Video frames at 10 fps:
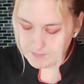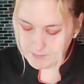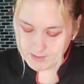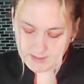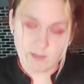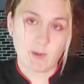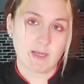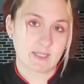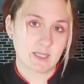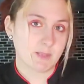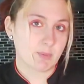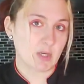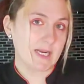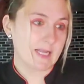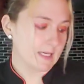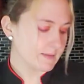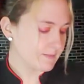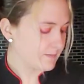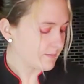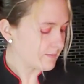Plus I just want it to look pretty.
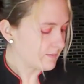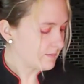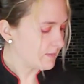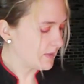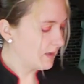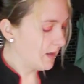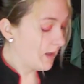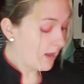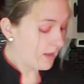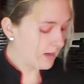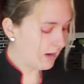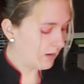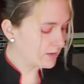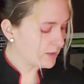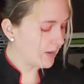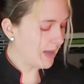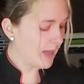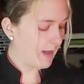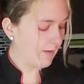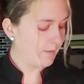And then I also
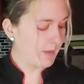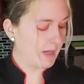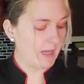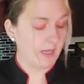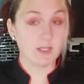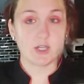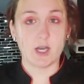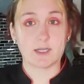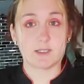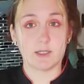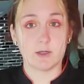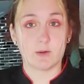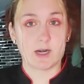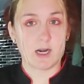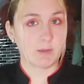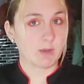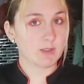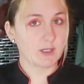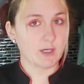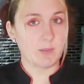have my Chalk Zero caramel
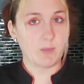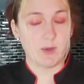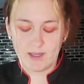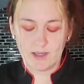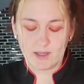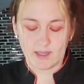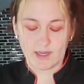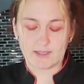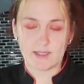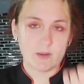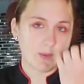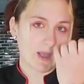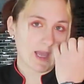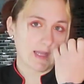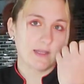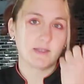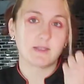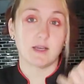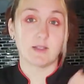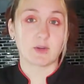syrup, which, like I said, we had this
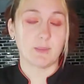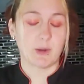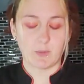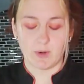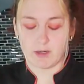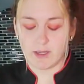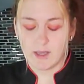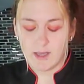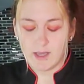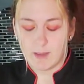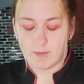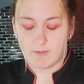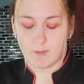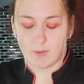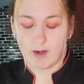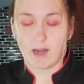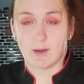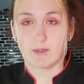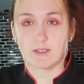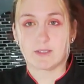ice cream at work. And before I
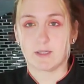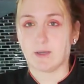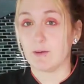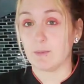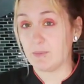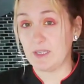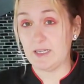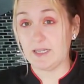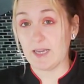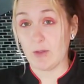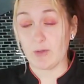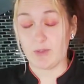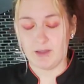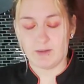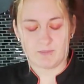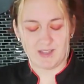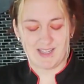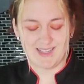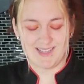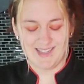was, eating healthy,
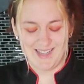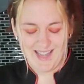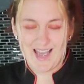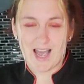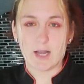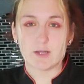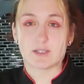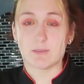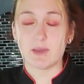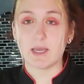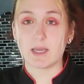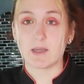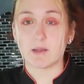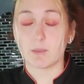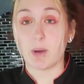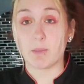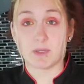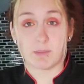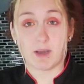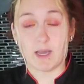I used to make the
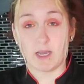pumpkin pie